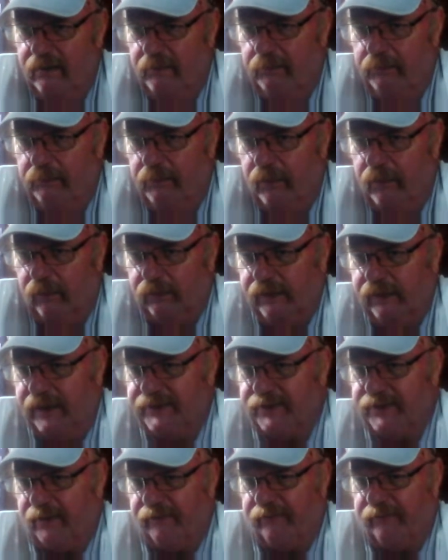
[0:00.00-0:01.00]

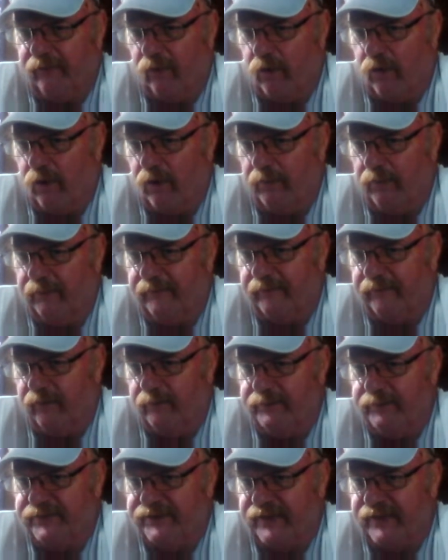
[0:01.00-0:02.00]
moldings are formed from
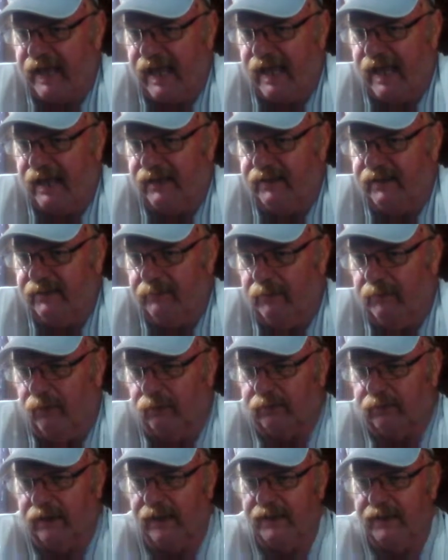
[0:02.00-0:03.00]
sand
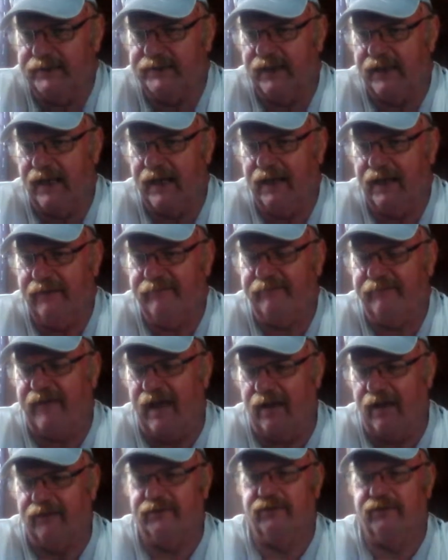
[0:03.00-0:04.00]
moldings at a
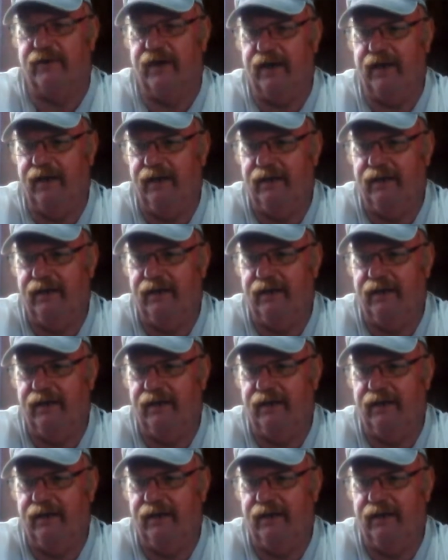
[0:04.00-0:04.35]
foundry.